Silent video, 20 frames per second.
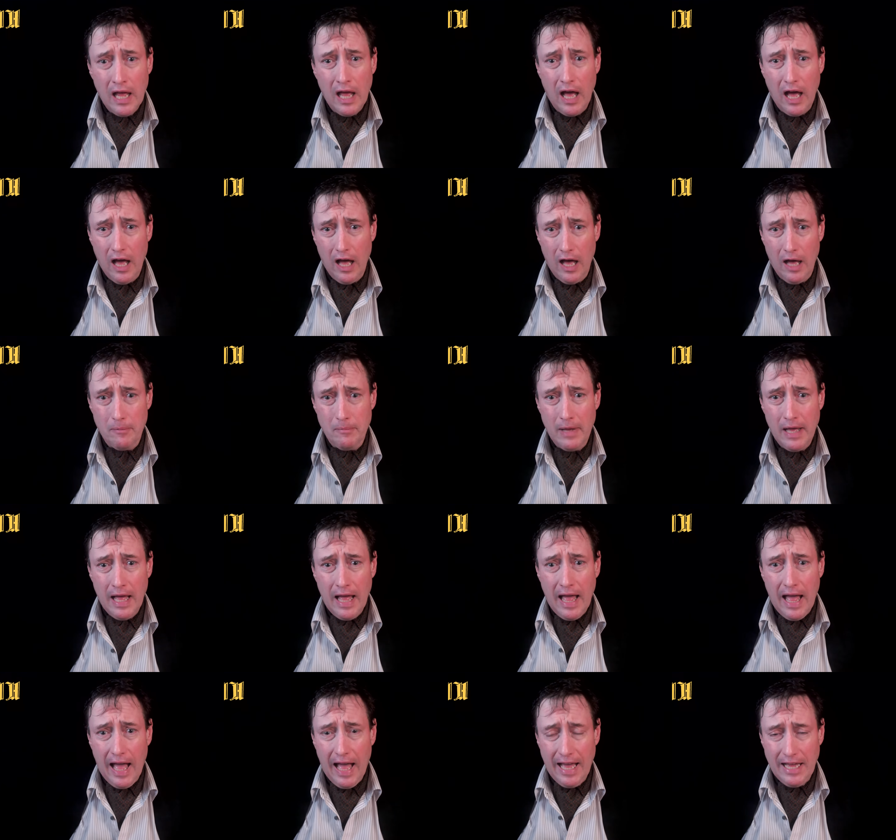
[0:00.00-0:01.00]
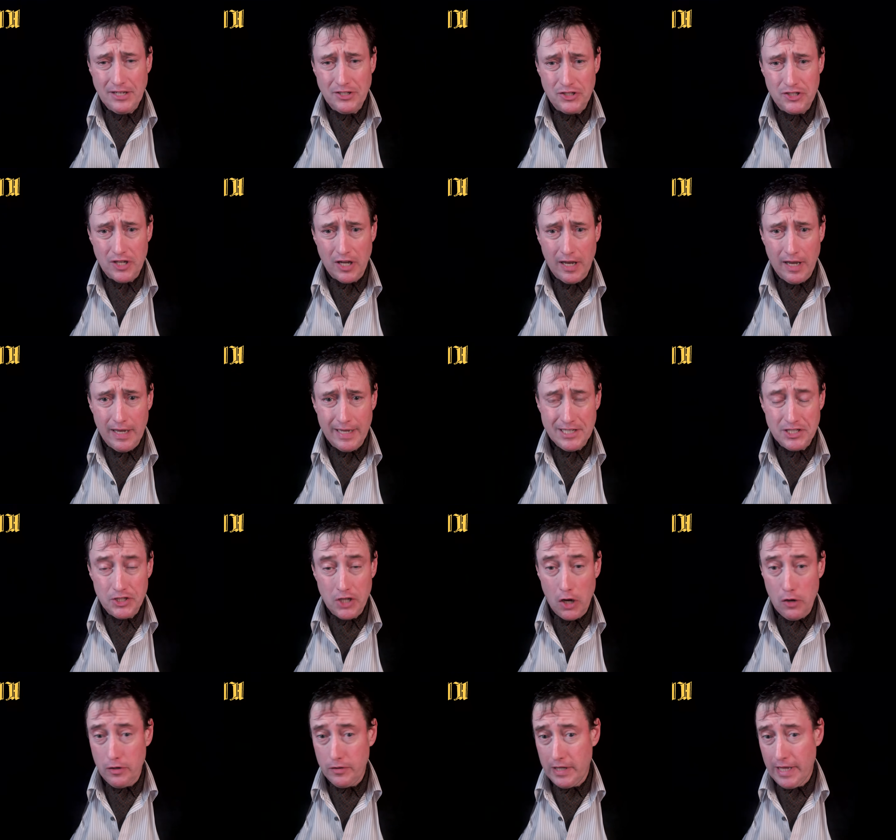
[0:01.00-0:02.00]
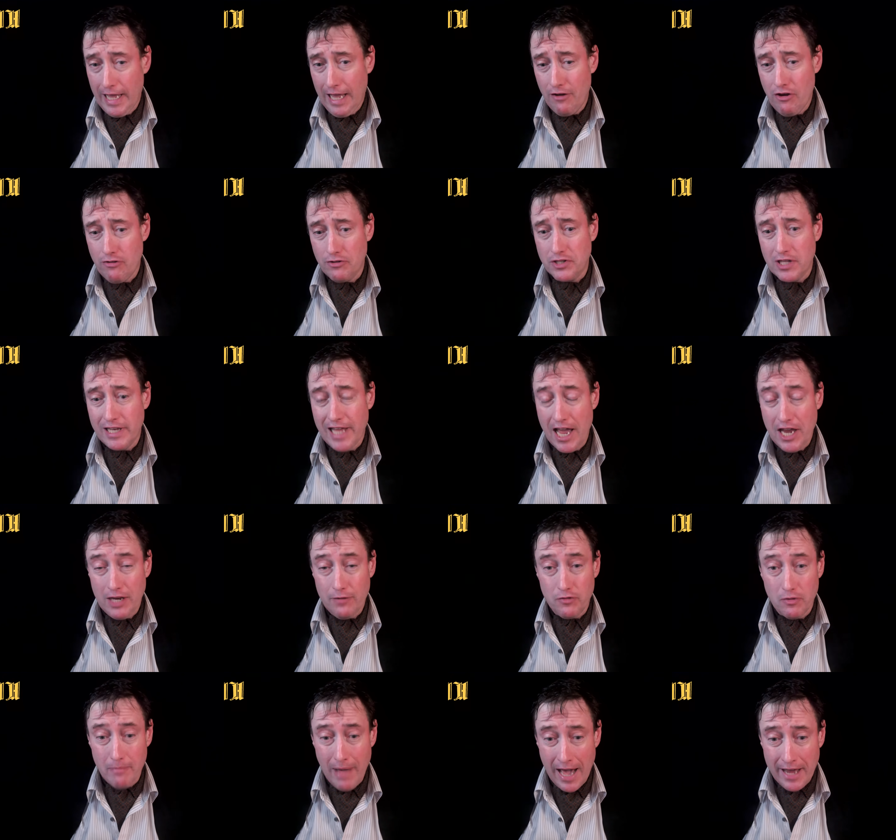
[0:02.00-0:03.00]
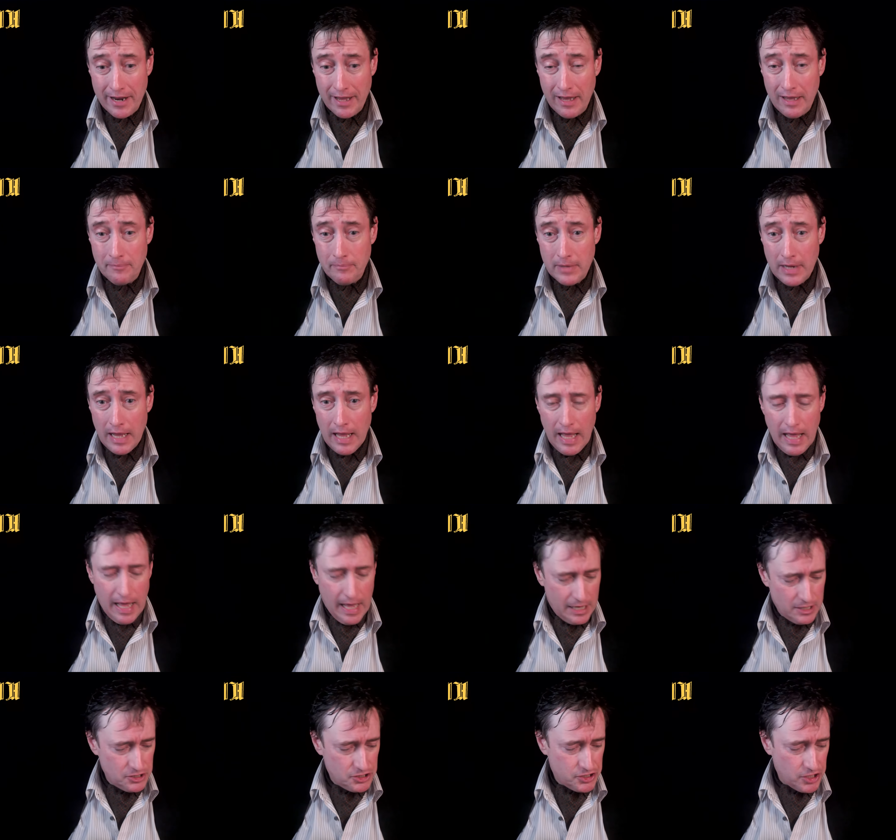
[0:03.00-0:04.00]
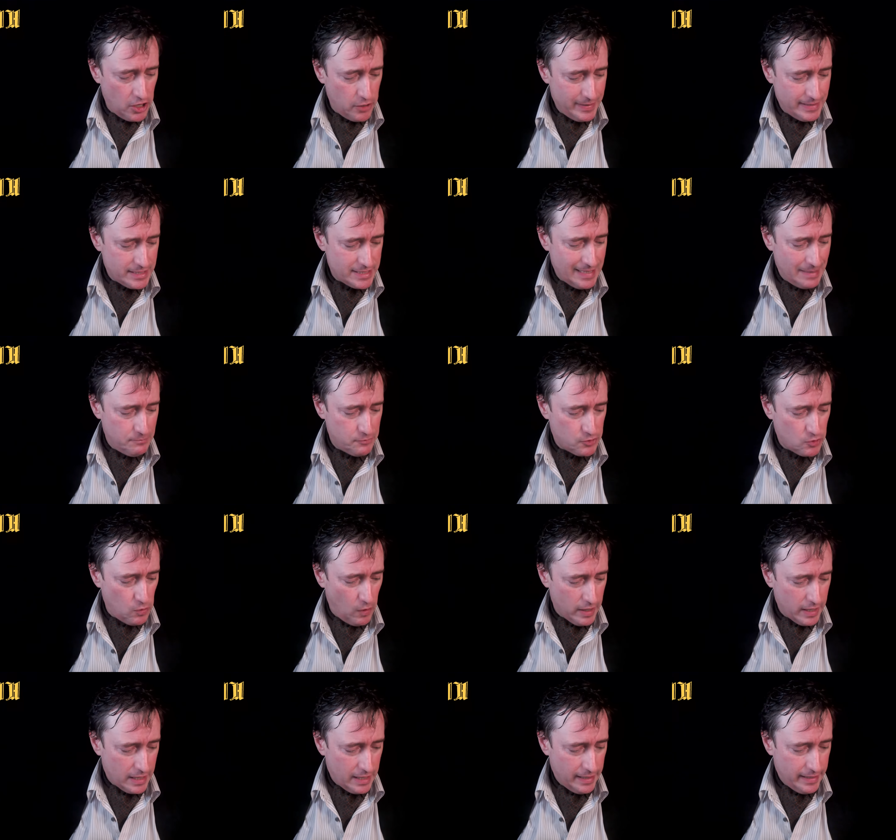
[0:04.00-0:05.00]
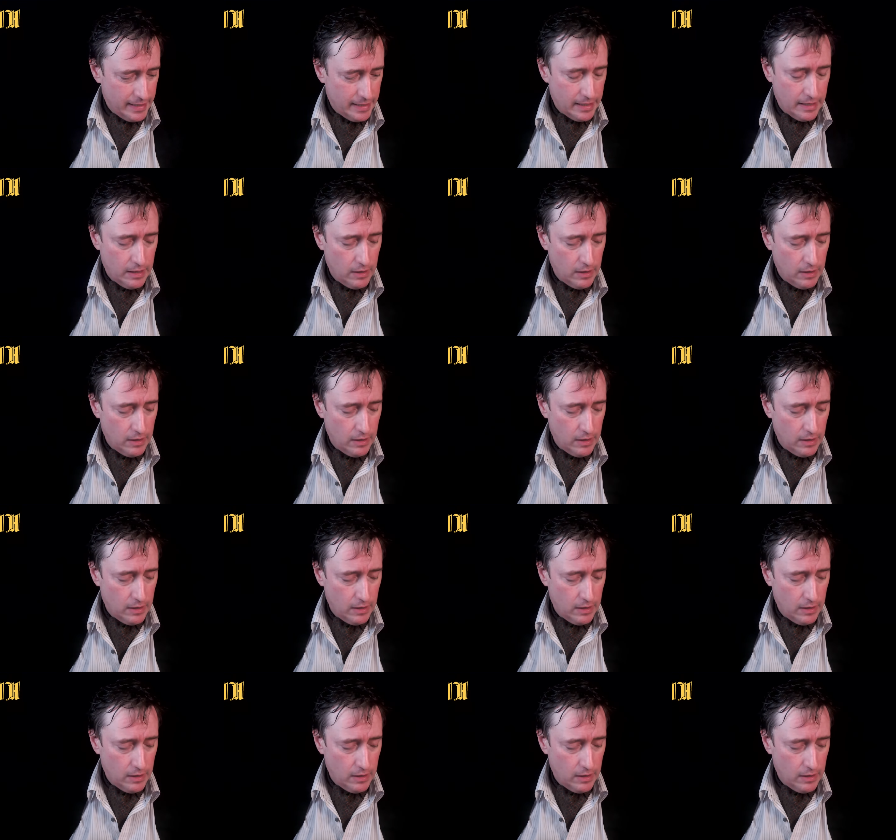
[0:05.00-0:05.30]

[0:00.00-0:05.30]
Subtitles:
is known in the area as the Lady of the Manor. And so it seems quite clear